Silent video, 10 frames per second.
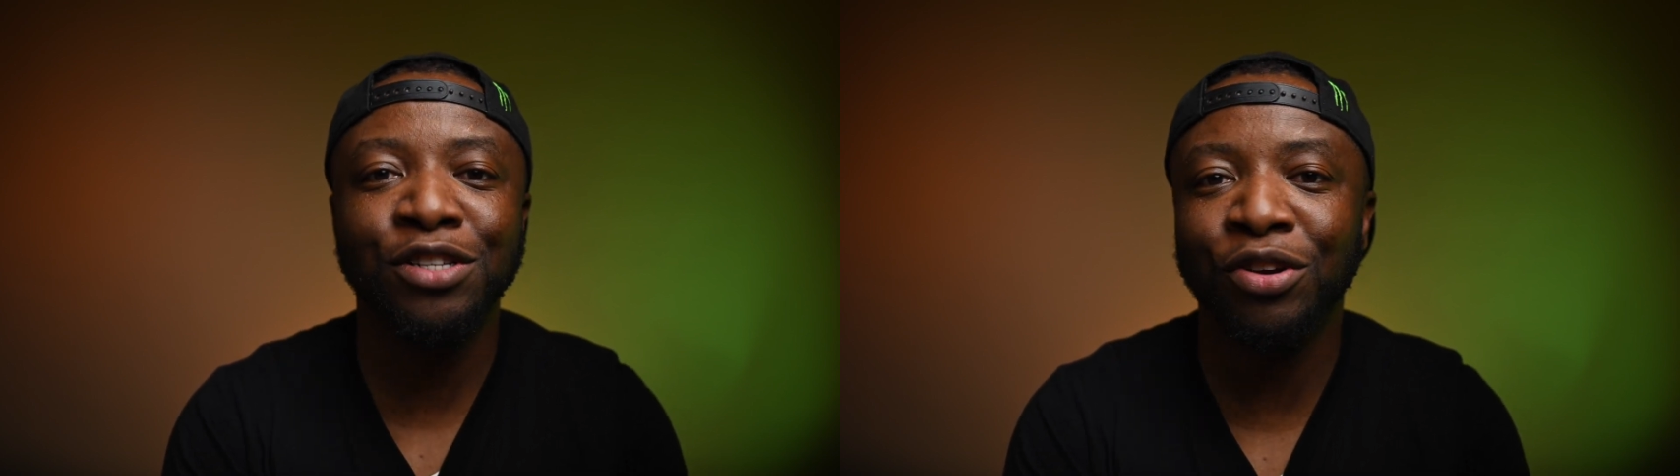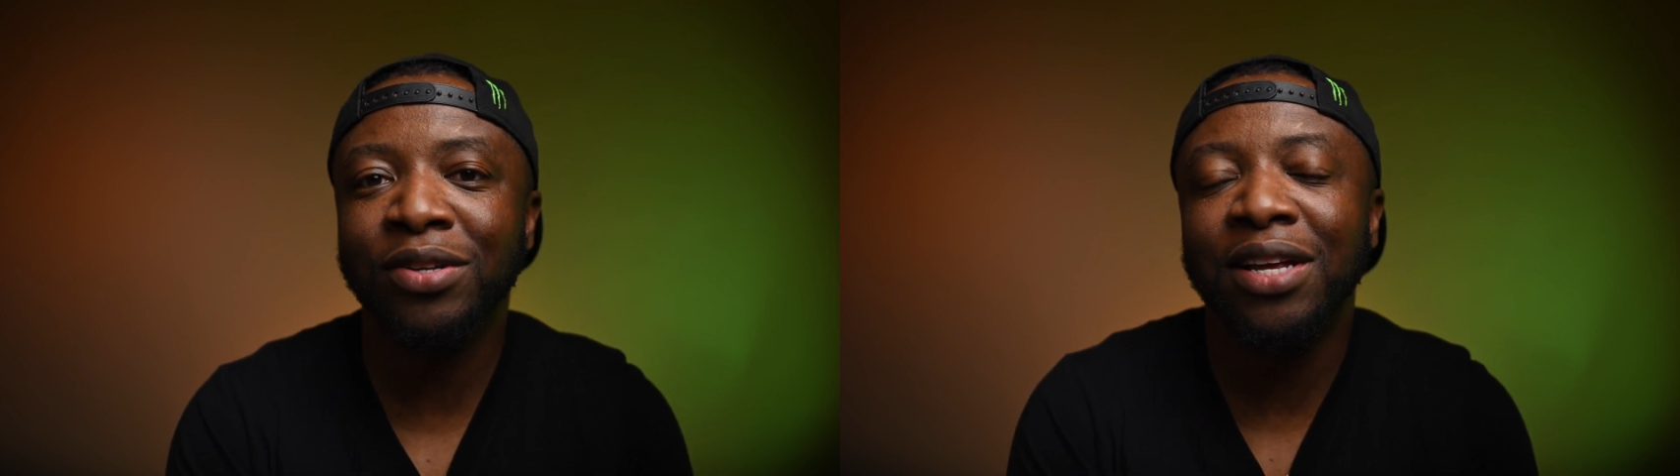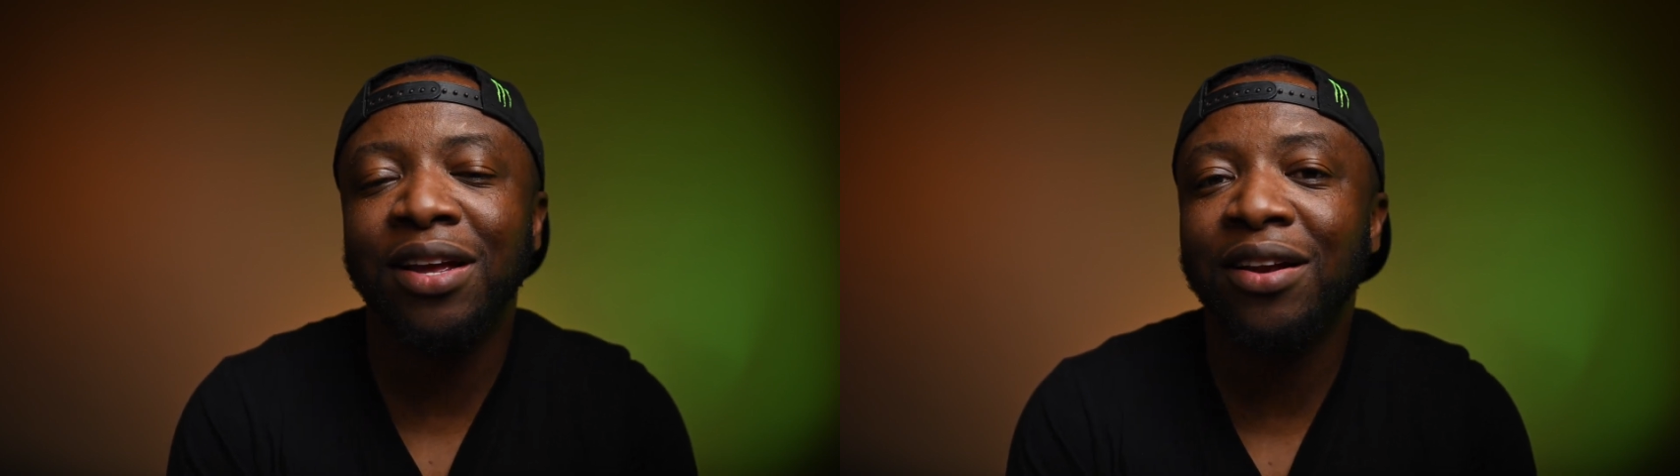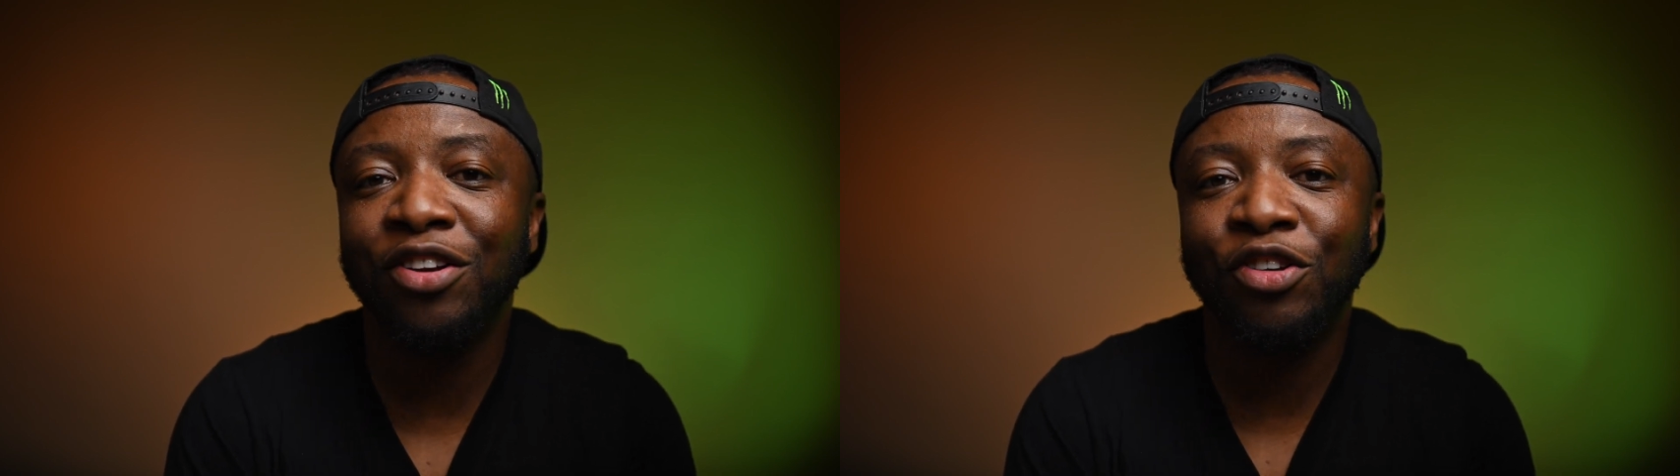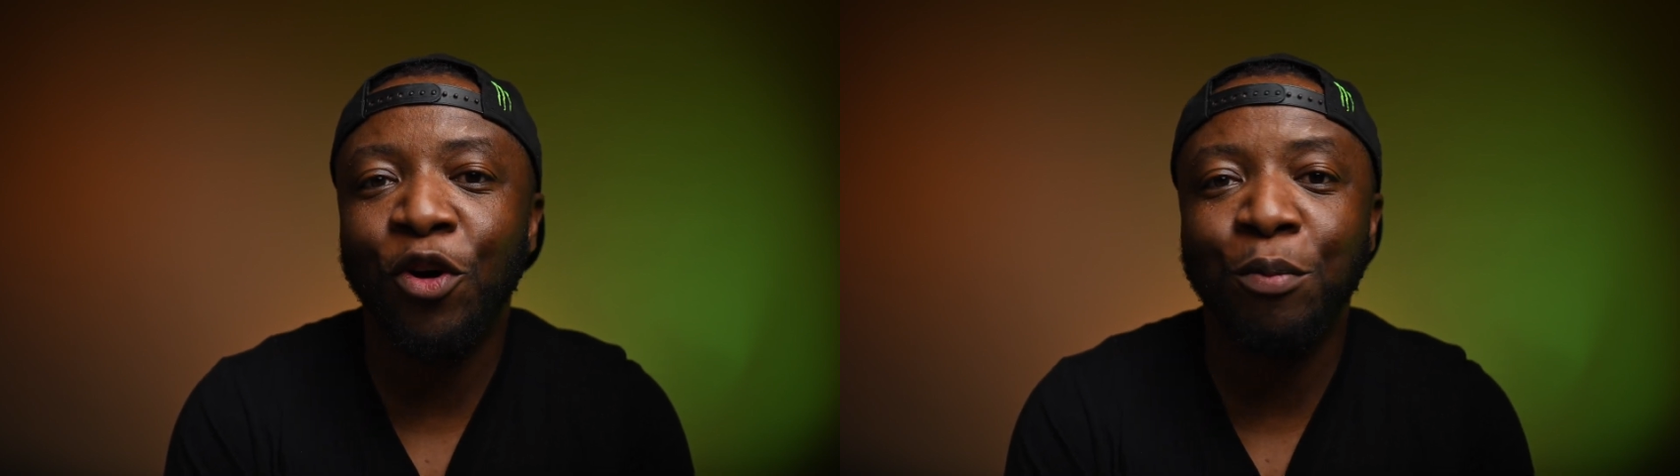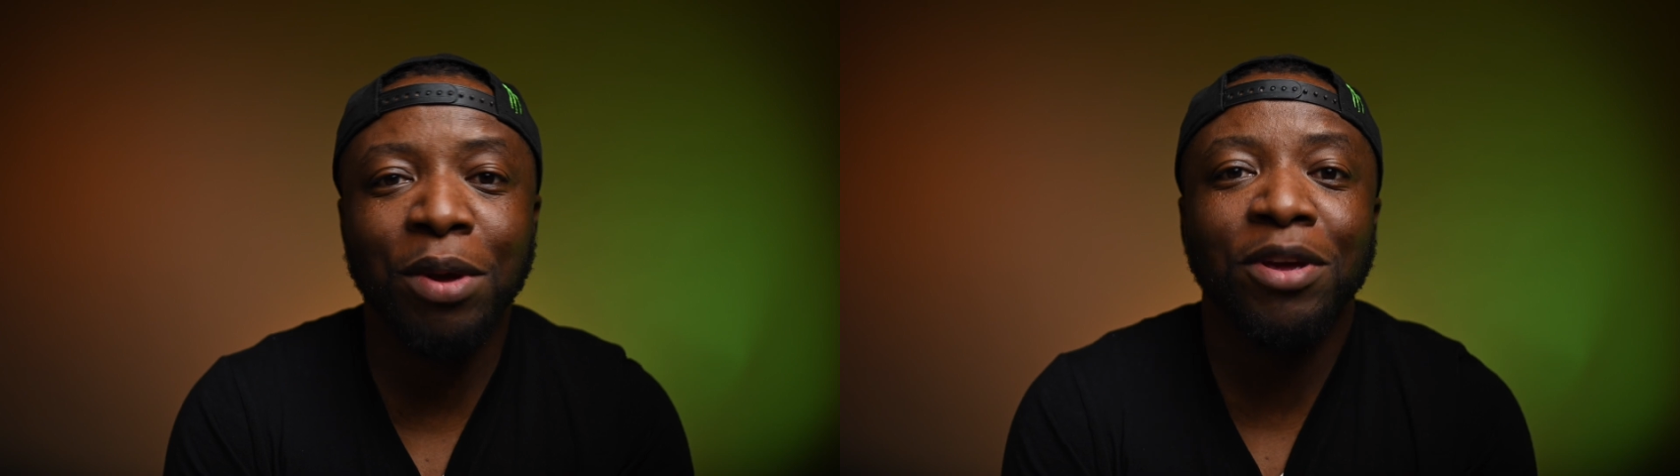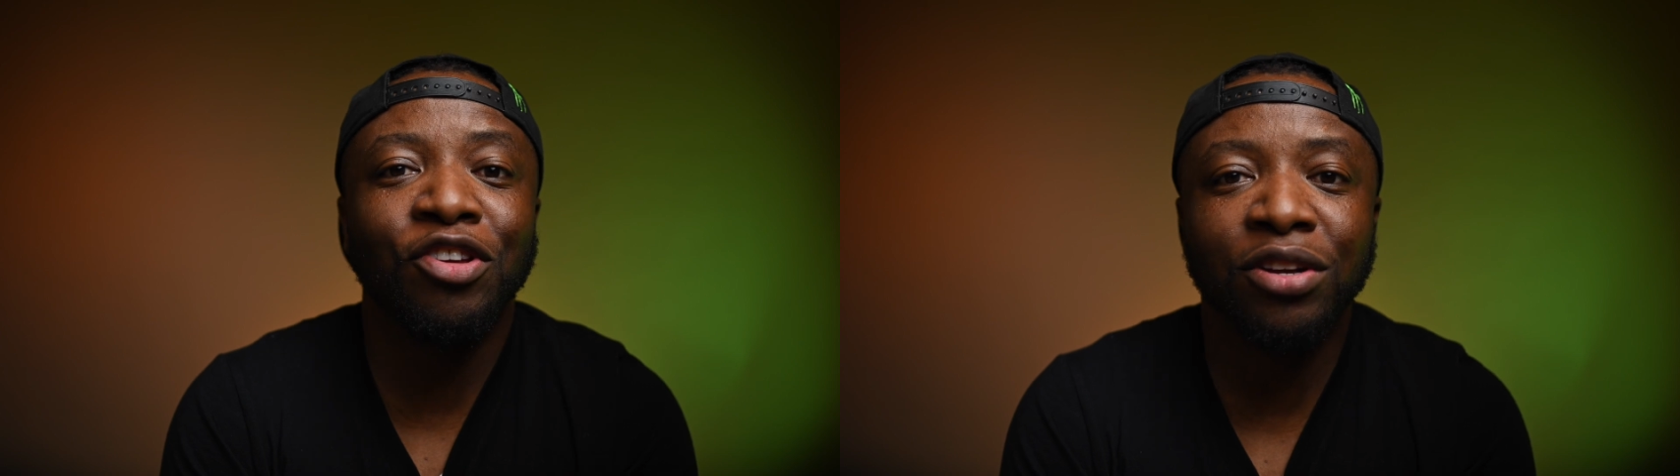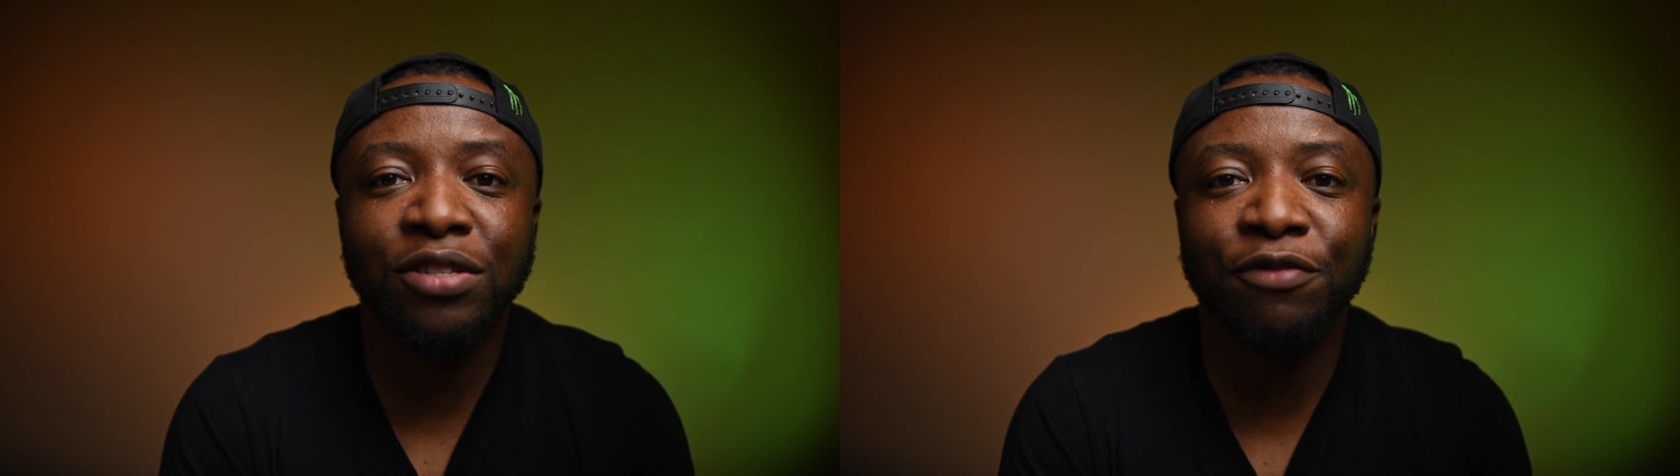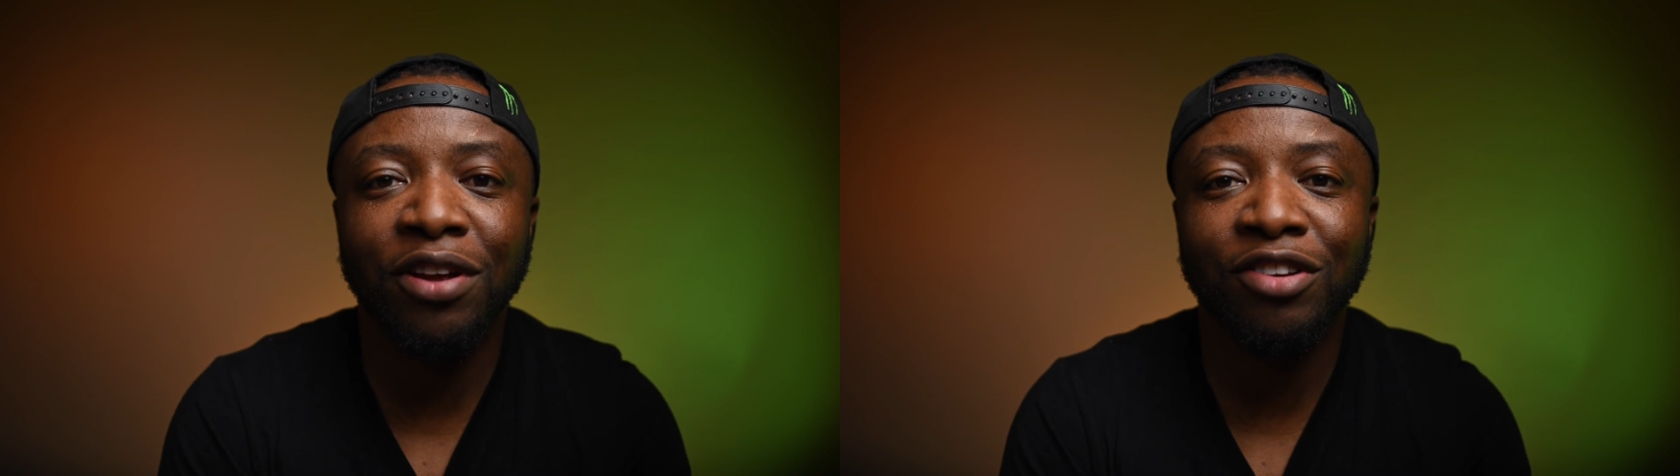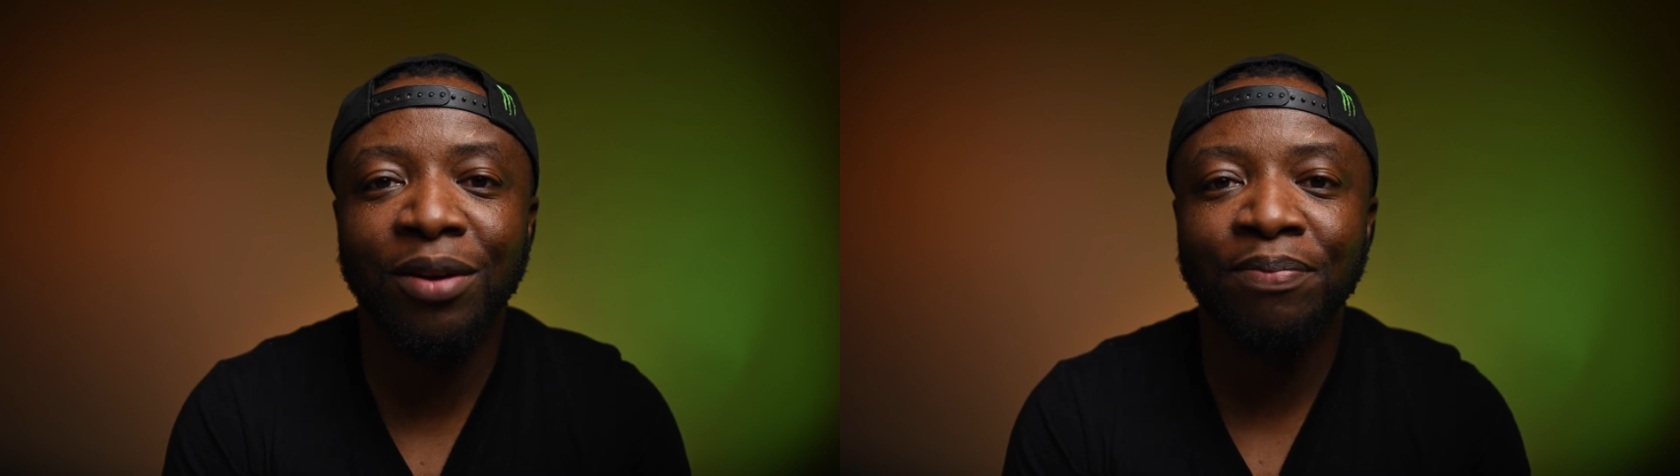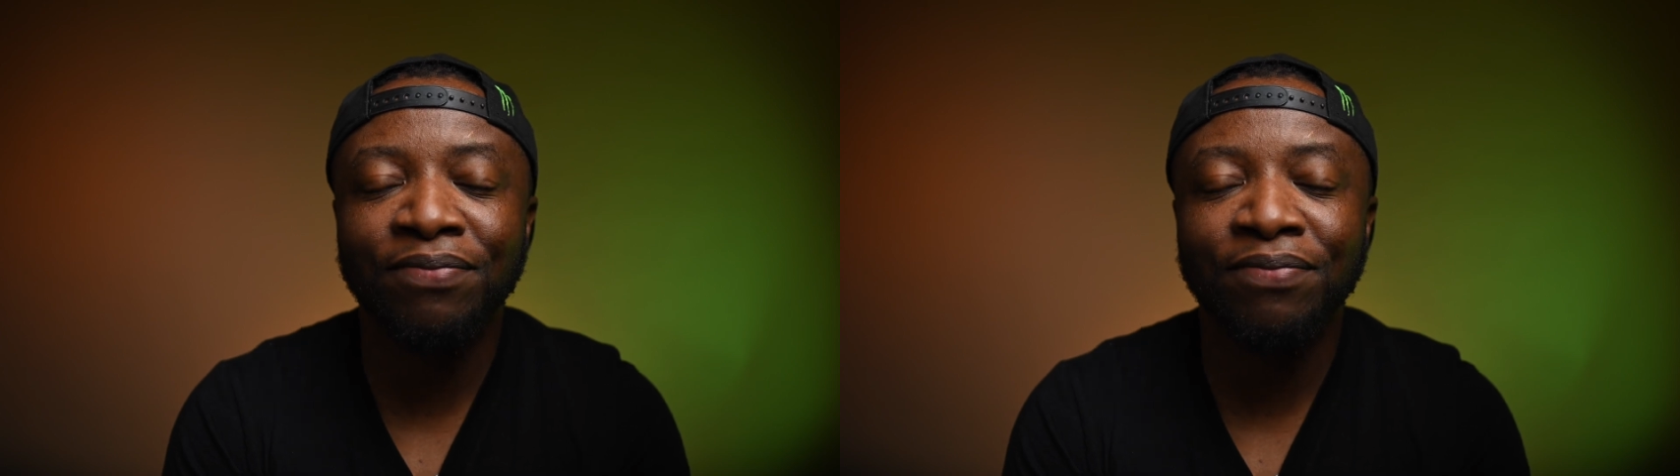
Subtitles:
just English or maybe just French.